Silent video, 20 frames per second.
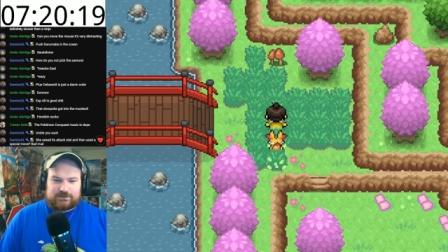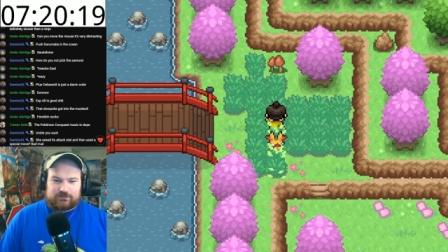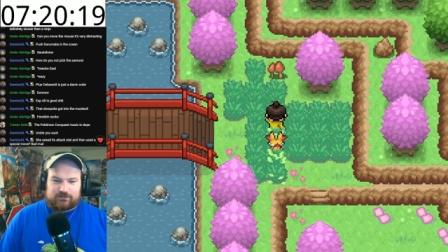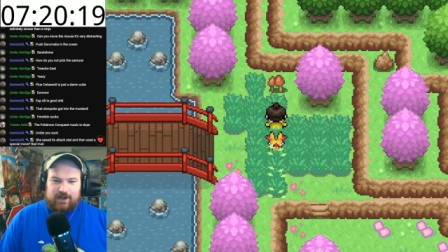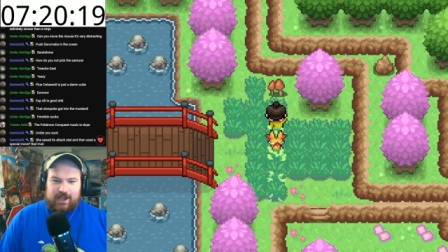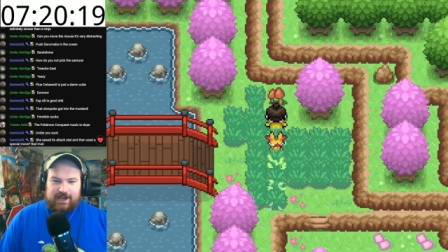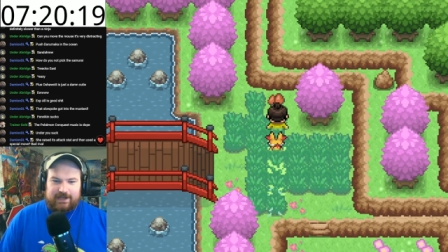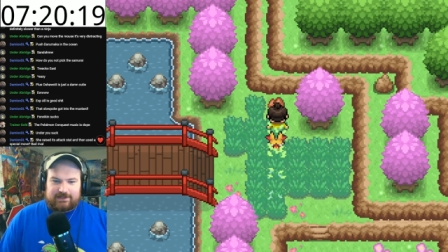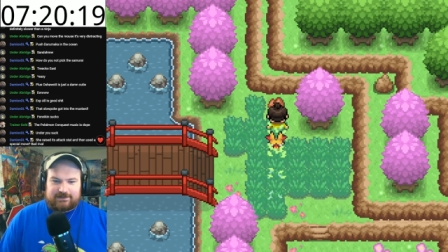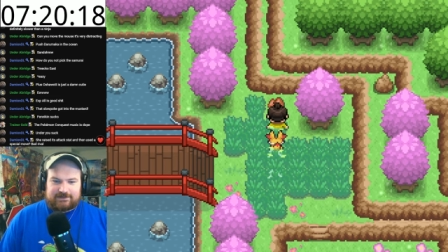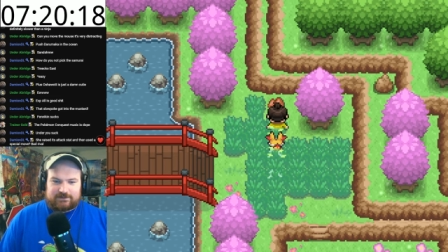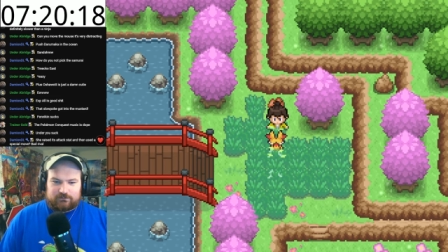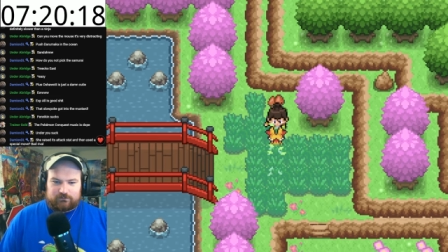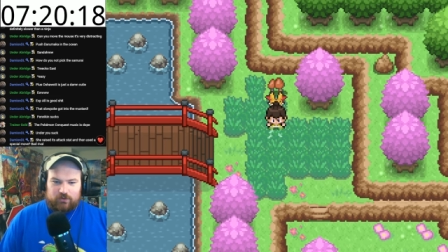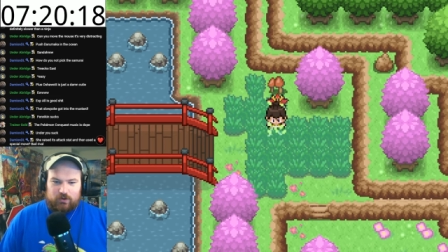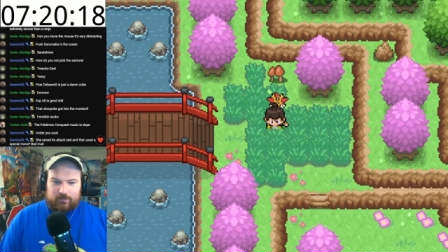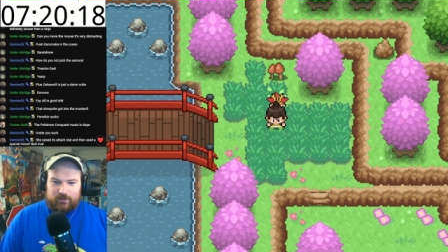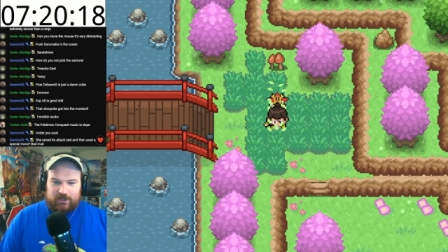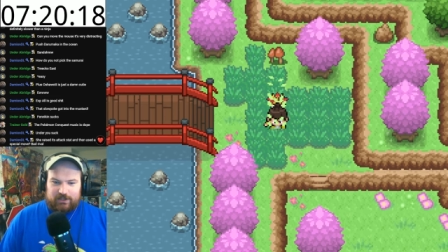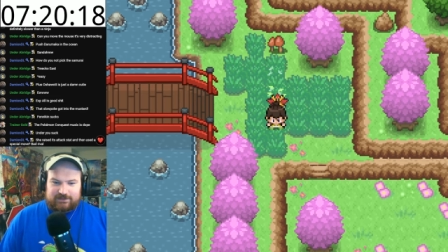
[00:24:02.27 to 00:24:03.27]
dragons, and
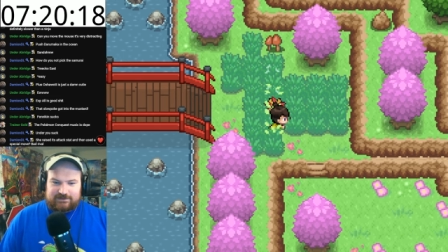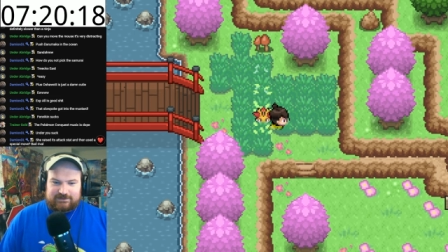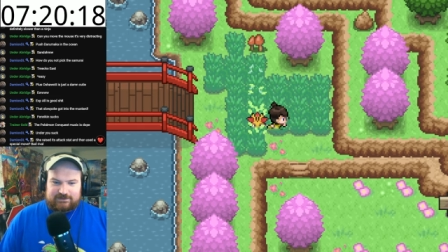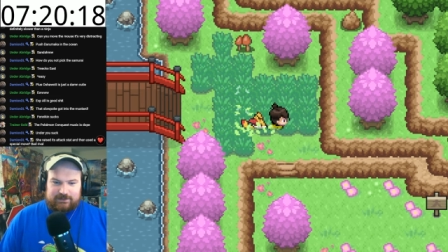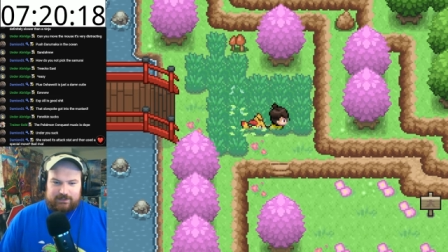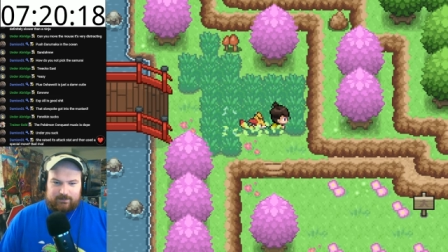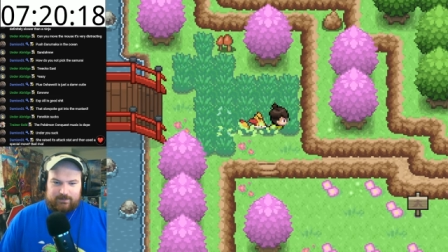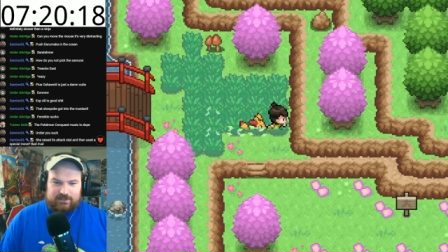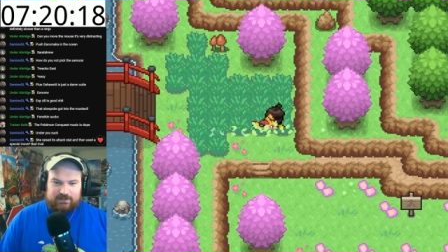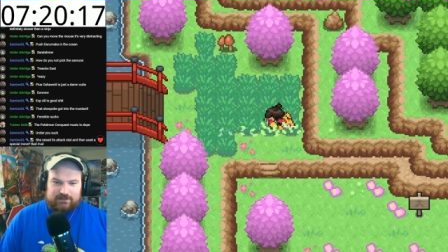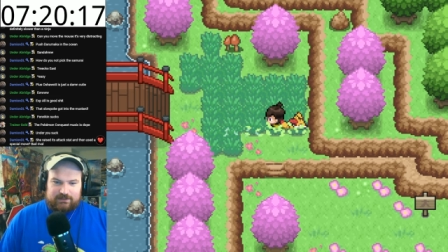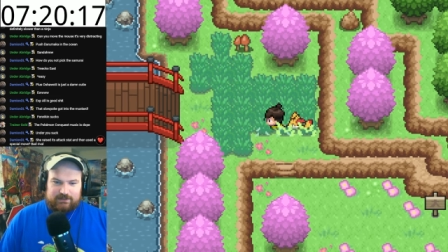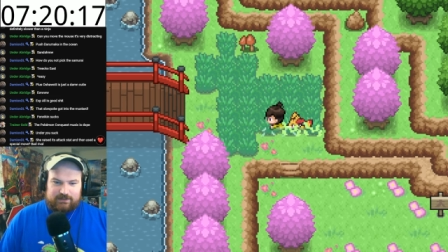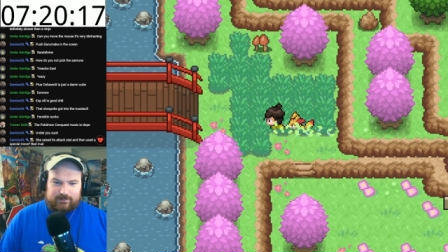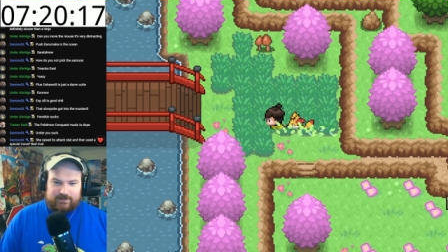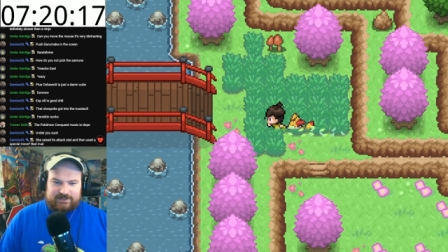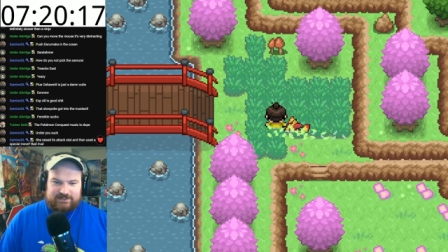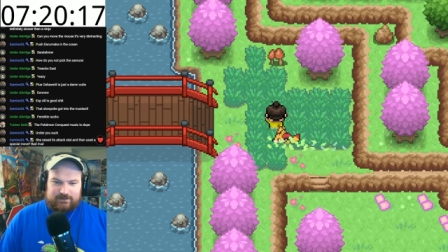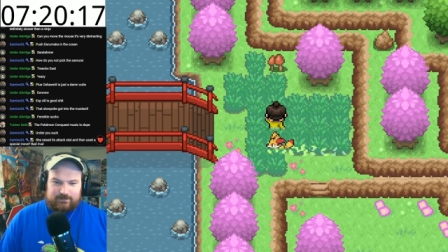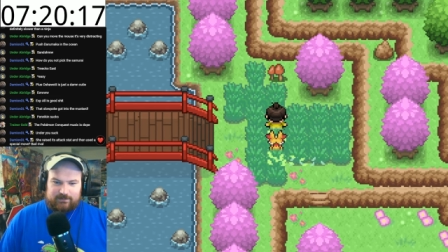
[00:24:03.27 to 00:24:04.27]
robots. Give
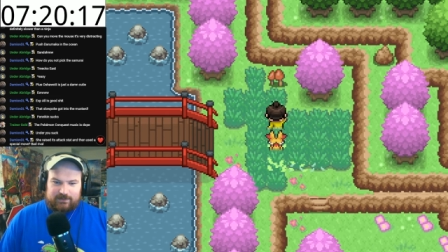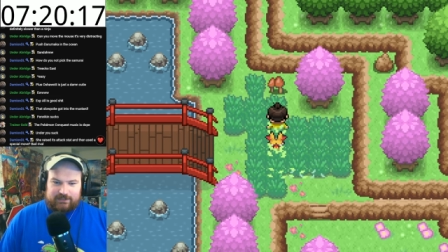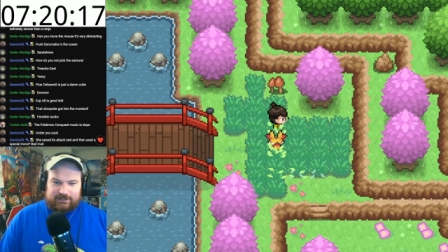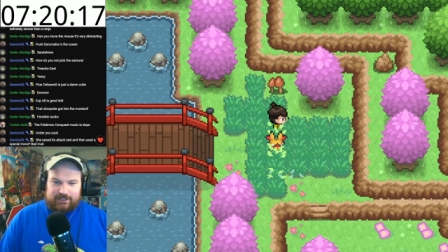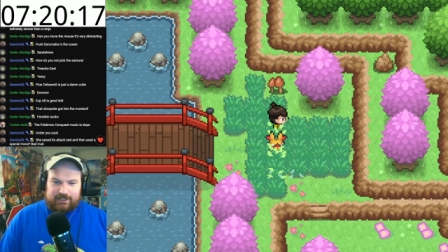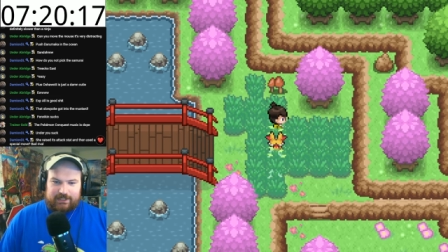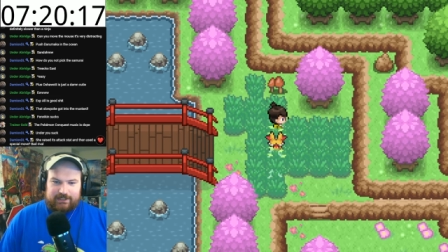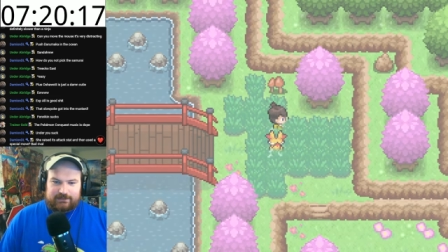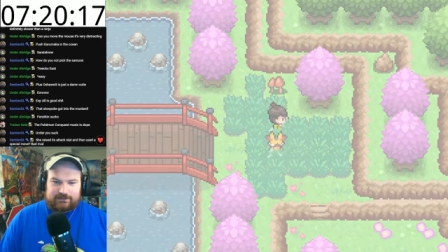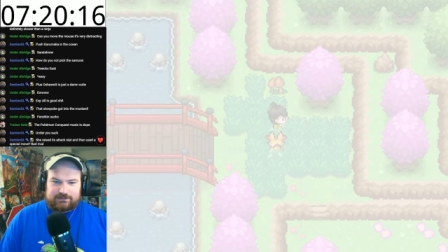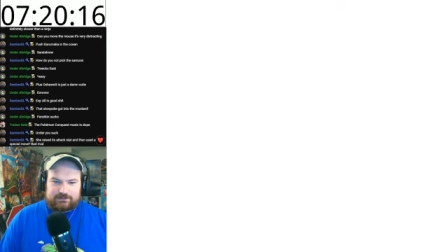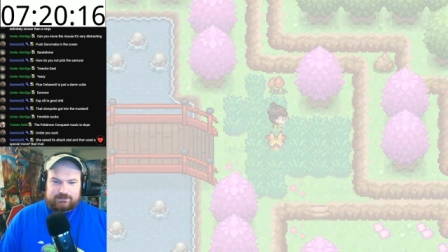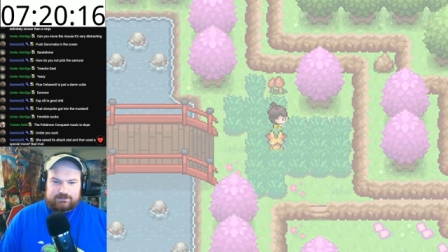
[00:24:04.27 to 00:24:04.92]
me something like that.